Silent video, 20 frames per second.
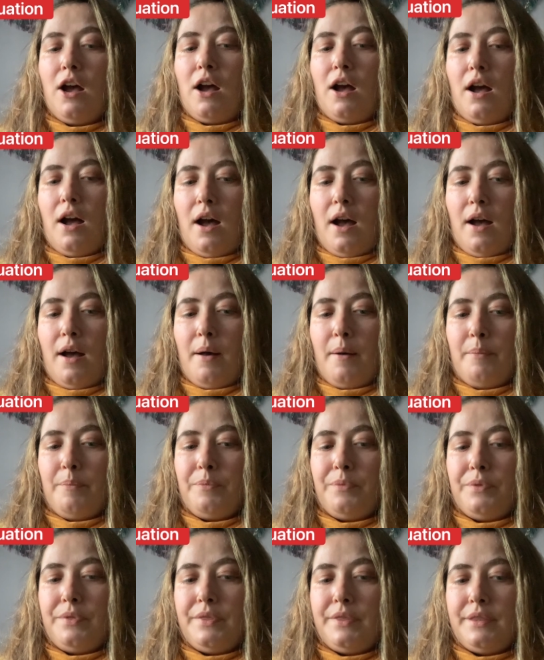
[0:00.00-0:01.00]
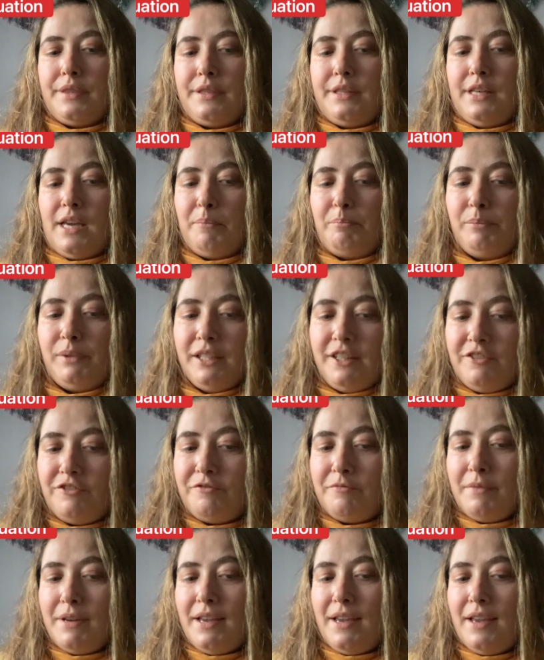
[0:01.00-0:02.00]
the
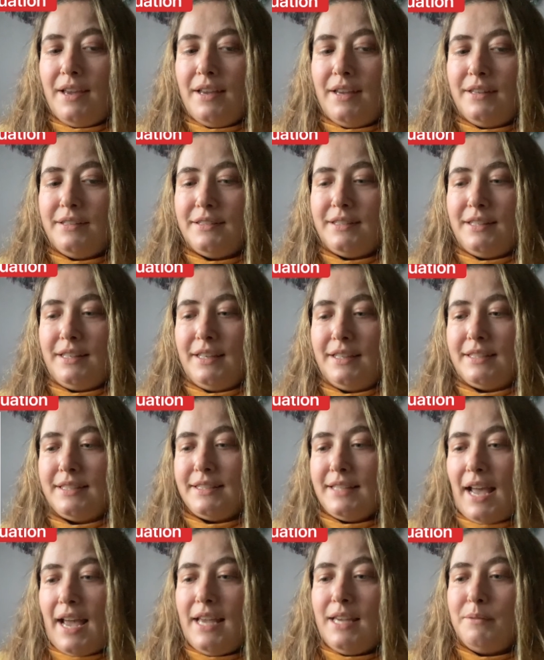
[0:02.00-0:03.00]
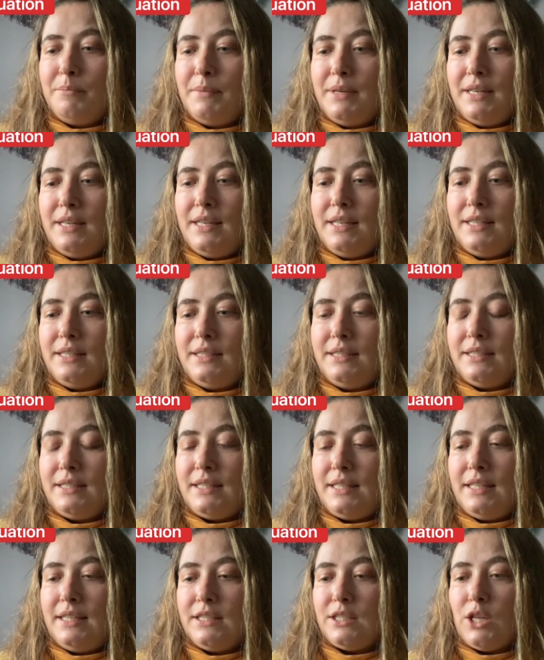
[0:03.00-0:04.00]
upliftment, the excitement,
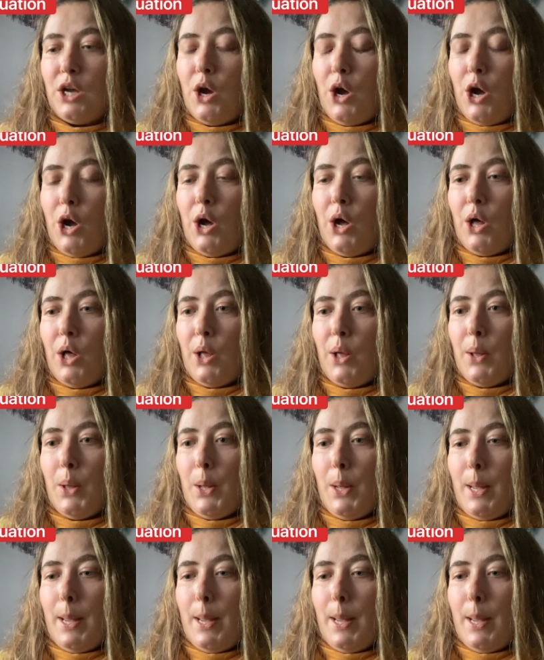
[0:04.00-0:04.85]
is all